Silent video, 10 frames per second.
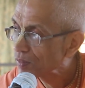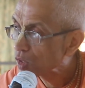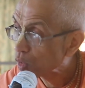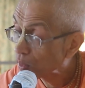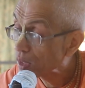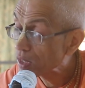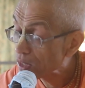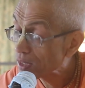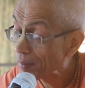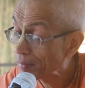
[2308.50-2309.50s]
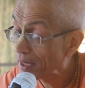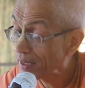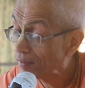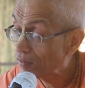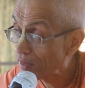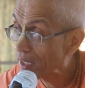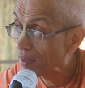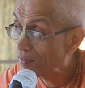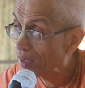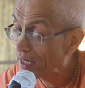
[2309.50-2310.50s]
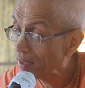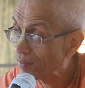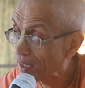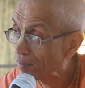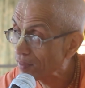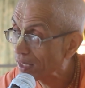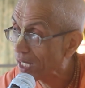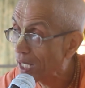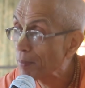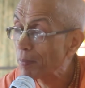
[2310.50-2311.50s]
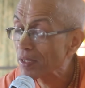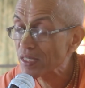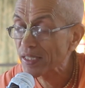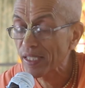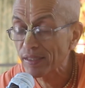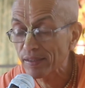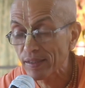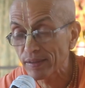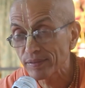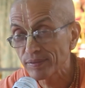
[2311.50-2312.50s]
So this is something very, very, very, very unprecedented.